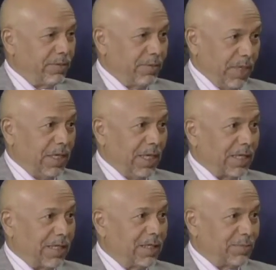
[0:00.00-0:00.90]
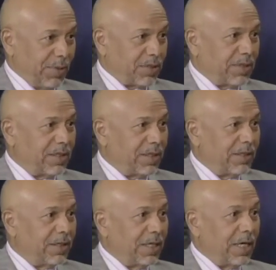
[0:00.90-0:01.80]
me at least
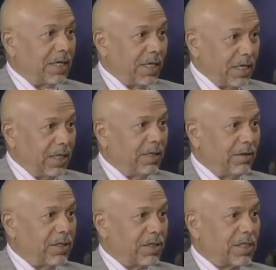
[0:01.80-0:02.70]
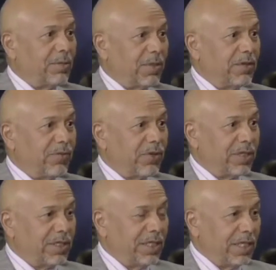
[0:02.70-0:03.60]
personally and i think the same thing for
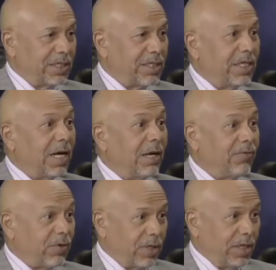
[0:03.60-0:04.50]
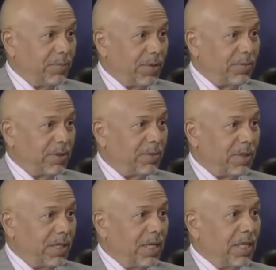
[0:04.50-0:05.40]
the tnc and for the libyan people
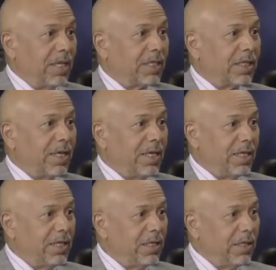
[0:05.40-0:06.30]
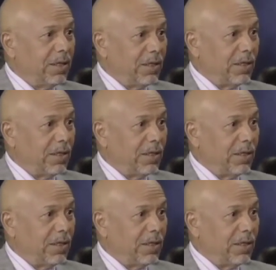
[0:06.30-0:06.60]
that any